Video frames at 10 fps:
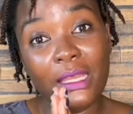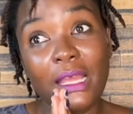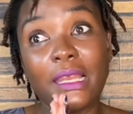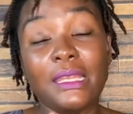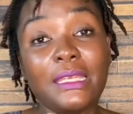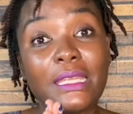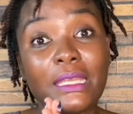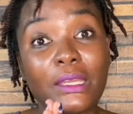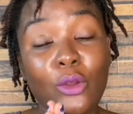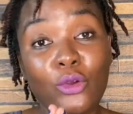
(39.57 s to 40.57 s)
leading
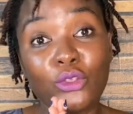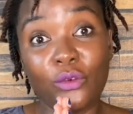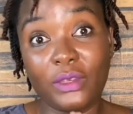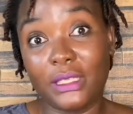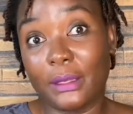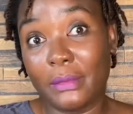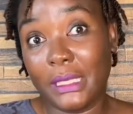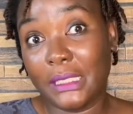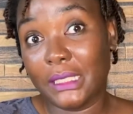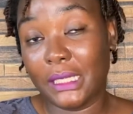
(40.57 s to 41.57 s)
cause of
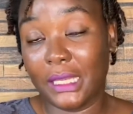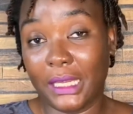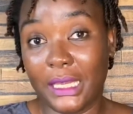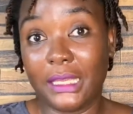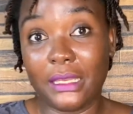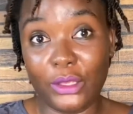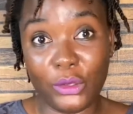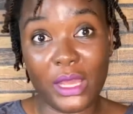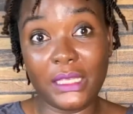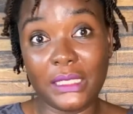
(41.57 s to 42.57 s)
disability in the
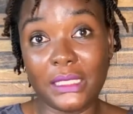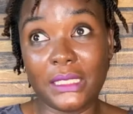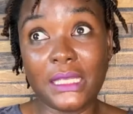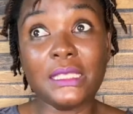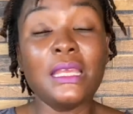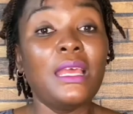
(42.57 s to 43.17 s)
United States?